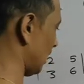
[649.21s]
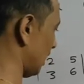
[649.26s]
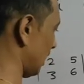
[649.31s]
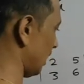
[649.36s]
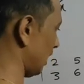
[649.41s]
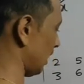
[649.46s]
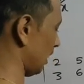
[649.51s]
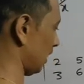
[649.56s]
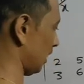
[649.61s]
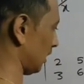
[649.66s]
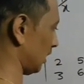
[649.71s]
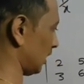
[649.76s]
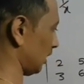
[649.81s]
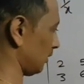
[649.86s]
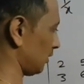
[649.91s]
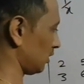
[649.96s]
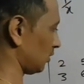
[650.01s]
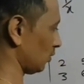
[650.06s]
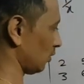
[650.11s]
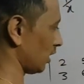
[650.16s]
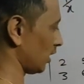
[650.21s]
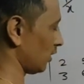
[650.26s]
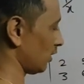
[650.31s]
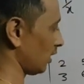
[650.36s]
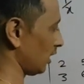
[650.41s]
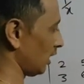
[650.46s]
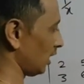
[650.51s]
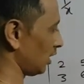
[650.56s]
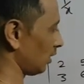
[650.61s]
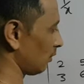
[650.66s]
and it gives
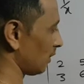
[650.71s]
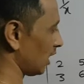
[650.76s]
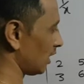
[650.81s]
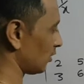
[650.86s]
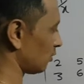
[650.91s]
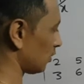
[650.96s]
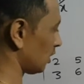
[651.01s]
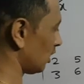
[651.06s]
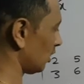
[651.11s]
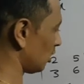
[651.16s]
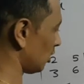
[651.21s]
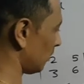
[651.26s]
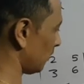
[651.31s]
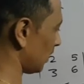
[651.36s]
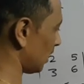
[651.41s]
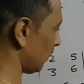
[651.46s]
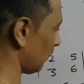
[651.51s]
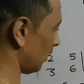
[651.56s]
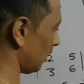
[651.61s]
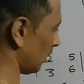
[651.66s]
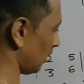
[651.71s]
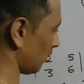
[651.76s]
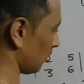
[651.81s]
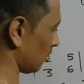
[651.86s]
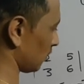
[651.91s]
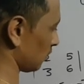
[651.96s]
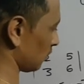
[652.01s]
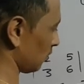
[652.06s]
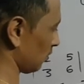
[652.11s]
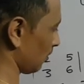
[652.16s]
180 minus 135 equals
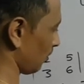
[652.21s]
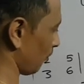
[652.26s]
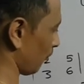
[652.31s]
to